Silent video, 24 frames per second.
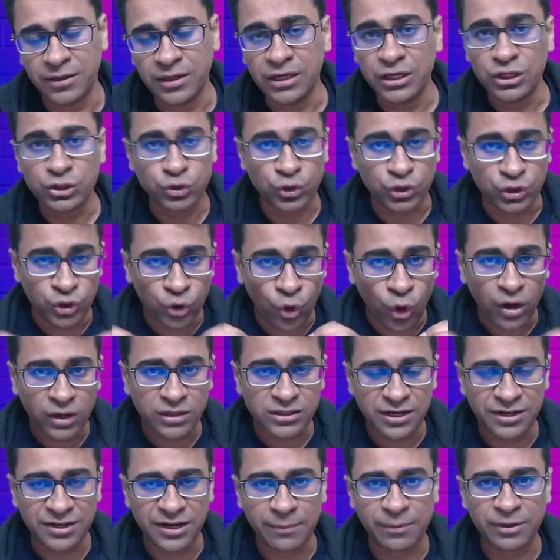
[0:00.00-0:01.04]
So your
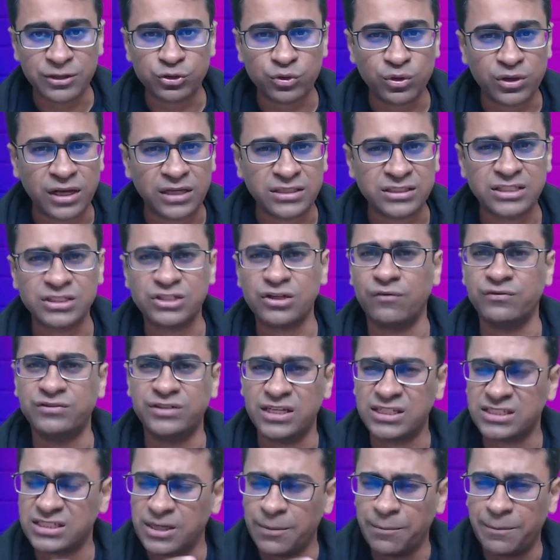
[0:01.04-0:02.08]
study table should consist of
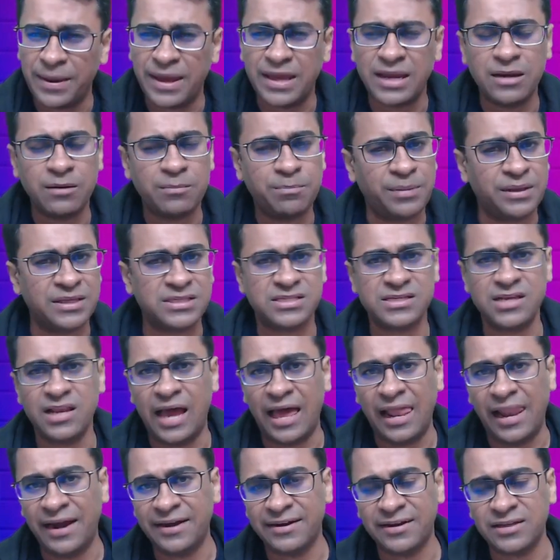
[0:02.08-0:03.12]
just a pen, pencil,
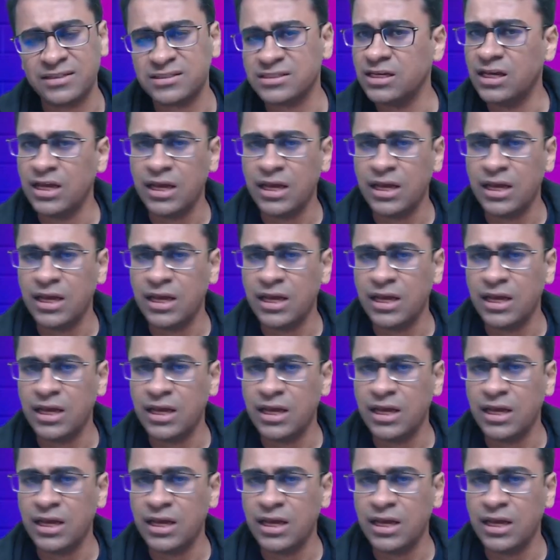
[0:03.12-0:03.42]
highlighters,